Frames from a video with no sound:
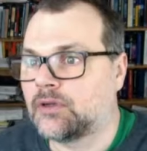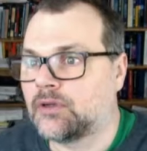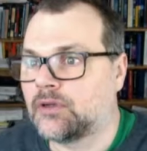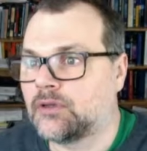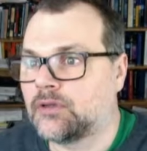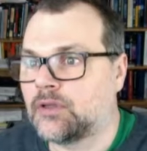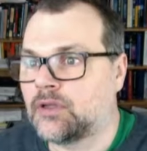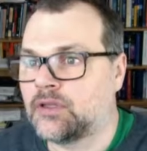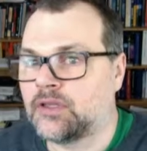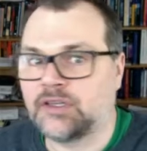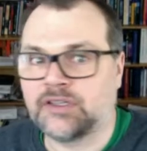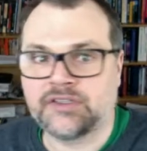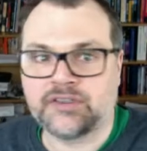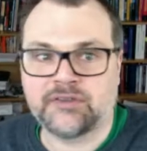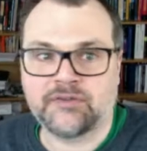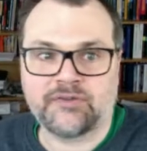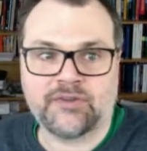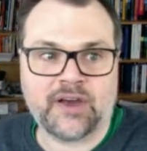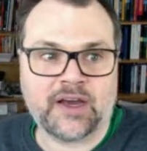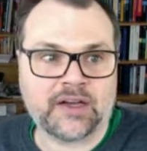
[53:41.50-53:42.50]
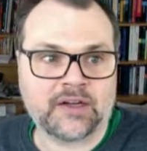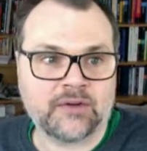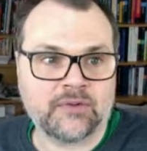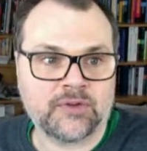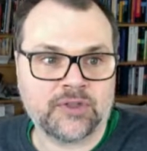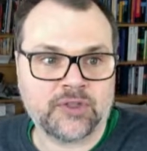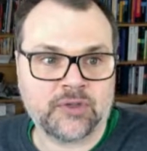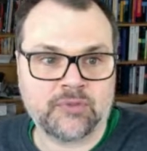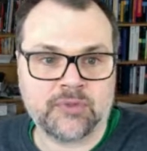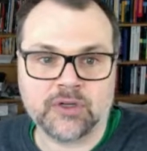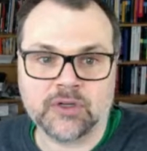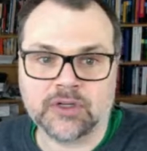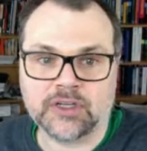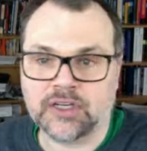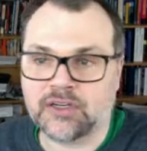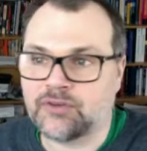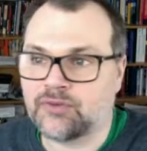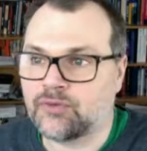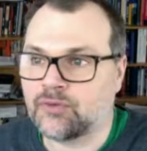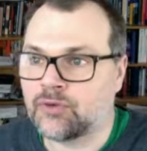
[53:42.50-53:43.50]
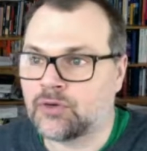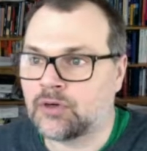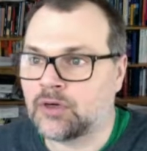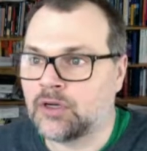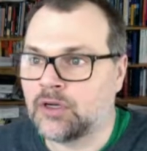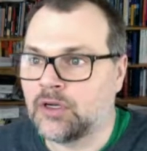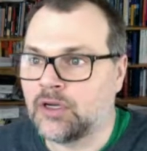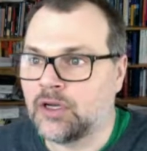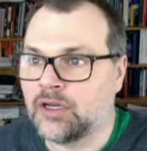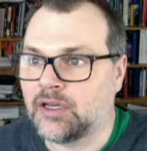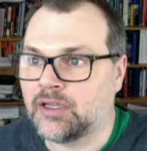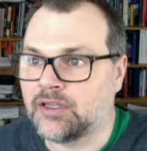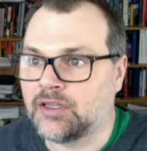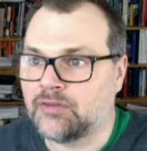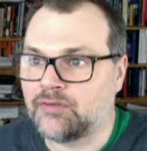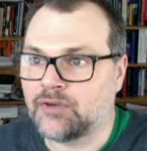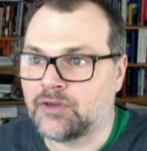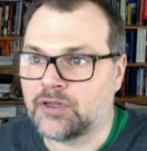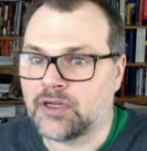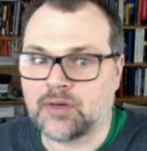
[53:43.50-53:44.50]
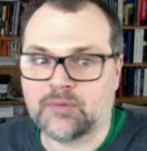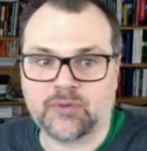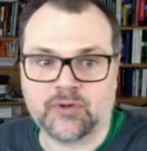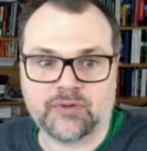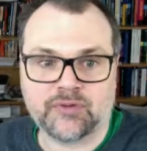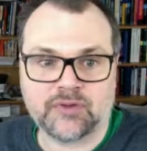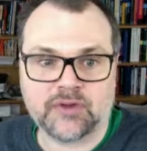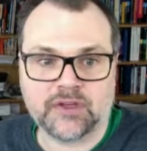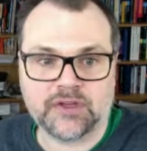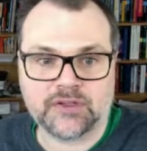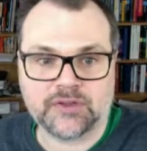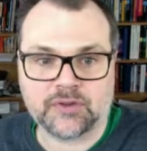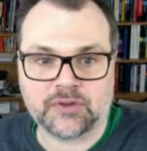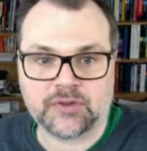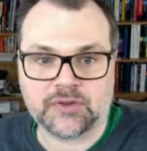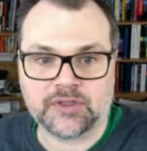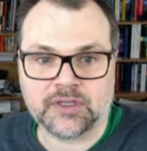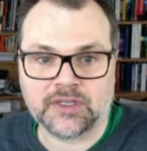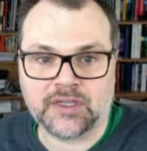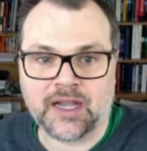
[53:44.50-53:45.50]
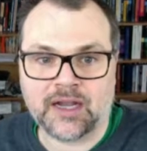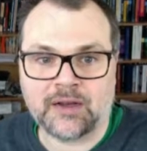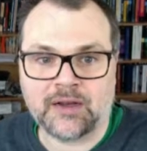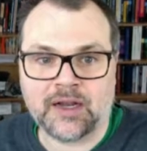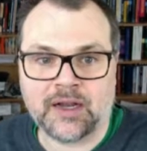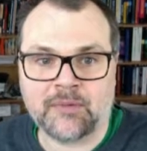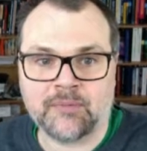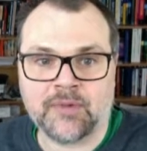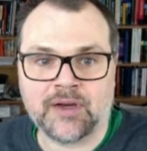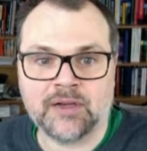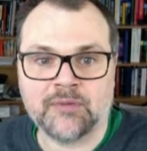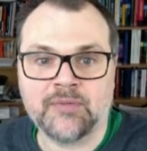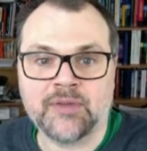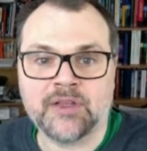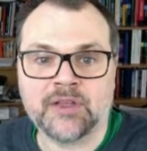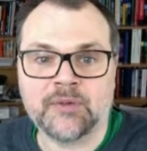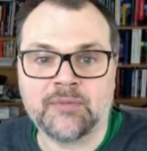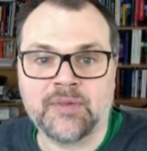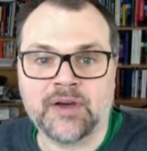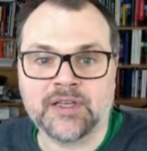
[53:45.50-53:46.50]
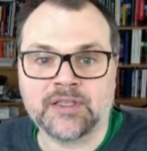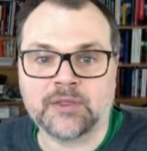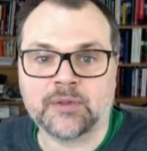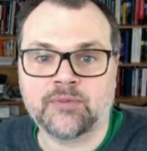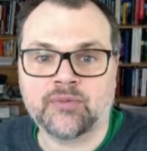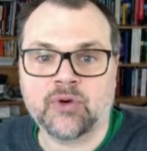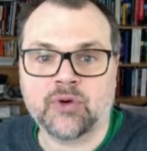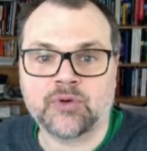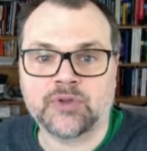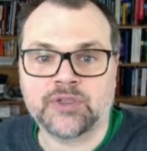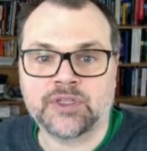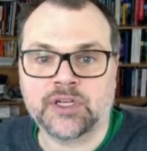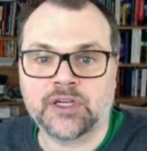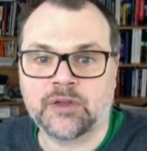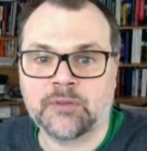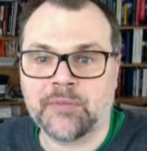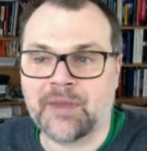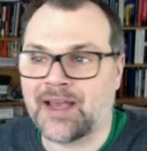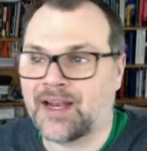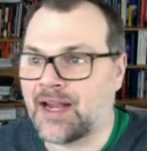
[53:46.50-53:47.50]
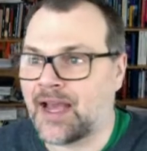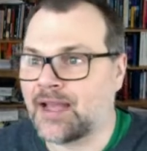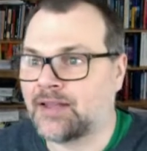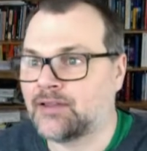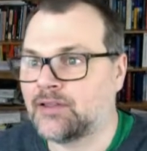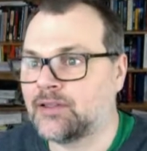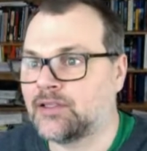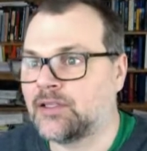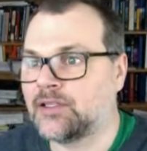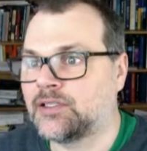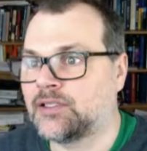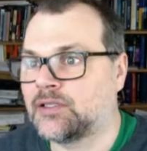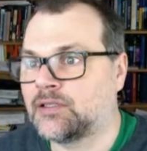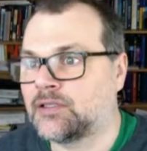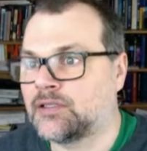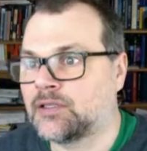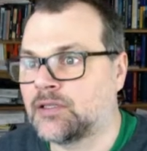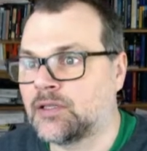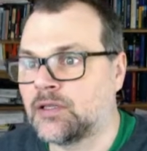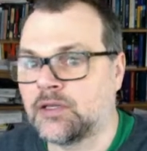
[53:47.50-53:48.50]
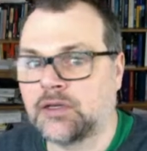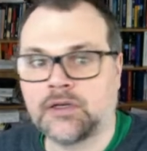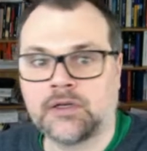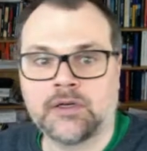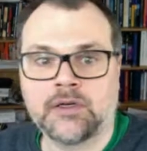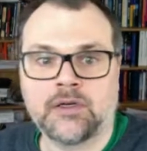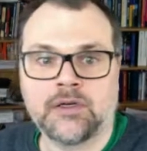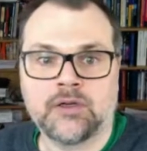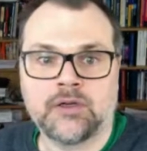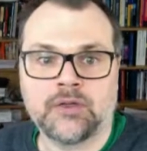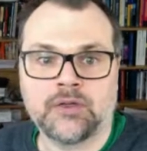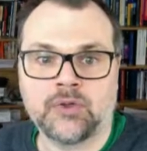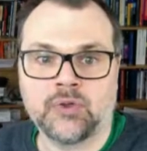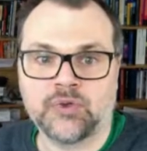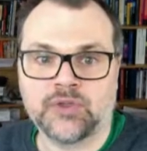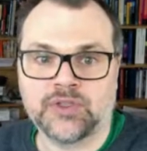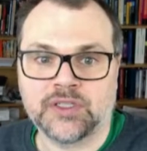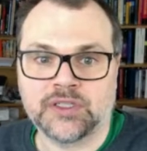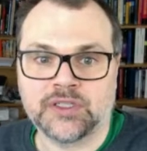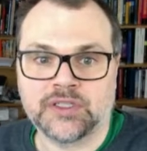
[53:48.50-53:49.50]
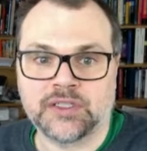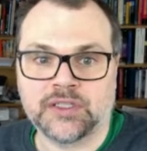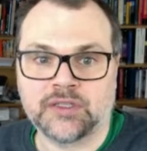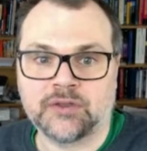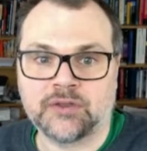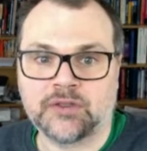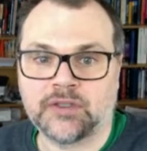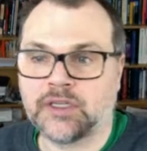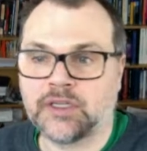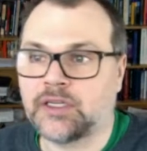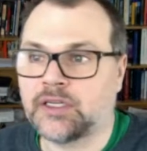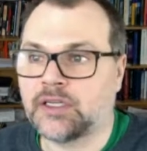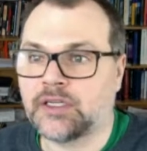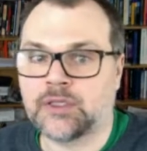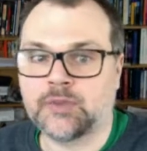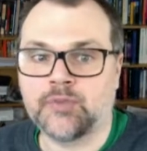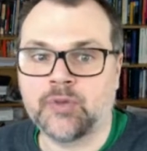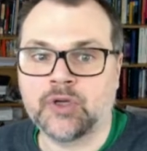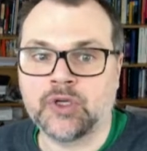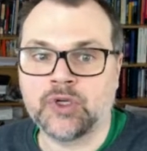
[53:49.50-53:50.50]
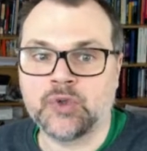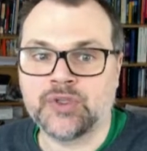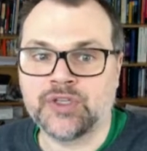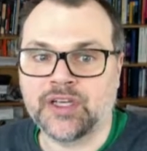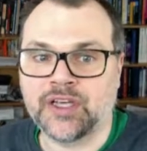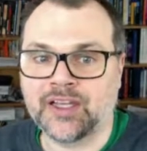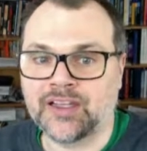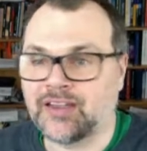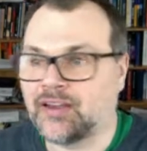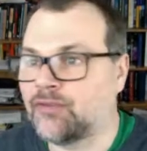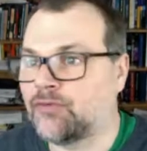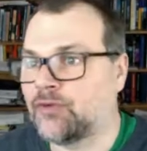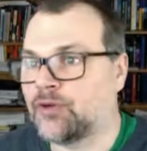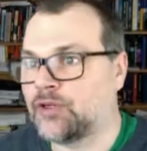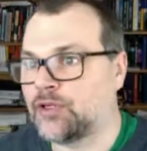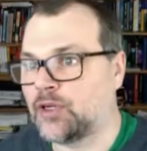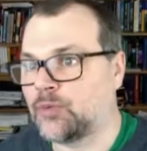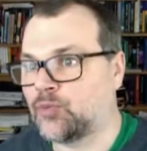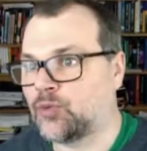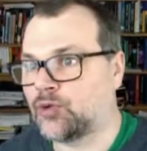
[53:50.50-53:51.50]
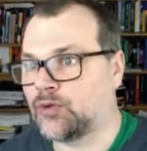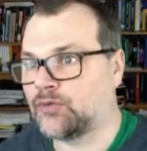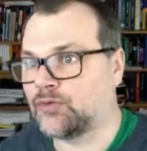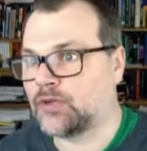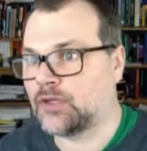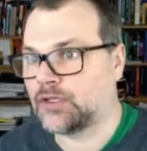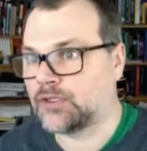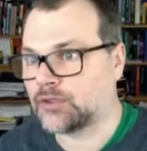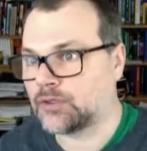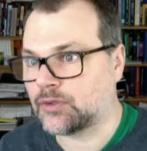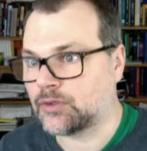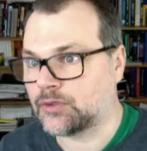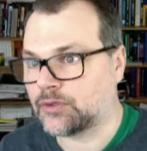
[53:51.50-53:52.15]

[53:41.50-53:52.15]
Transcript: But there's, in fact, we should be looking for a different number of clusters, and that might be the best approach here, the Manhattan distance, using single linkage, but using a different number of clusters.